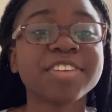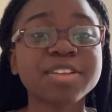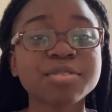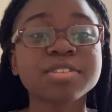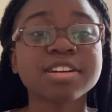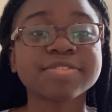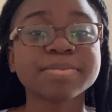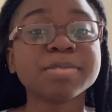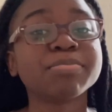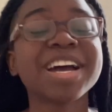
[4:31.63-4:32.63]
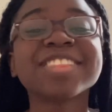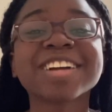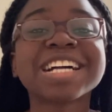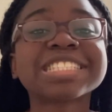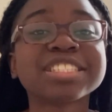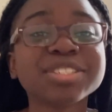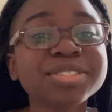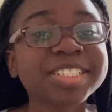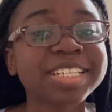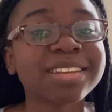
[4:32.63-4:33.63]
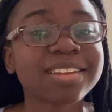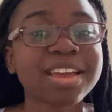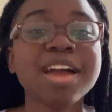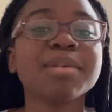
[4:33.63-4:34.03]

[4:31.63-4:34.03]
federal government by the Constitution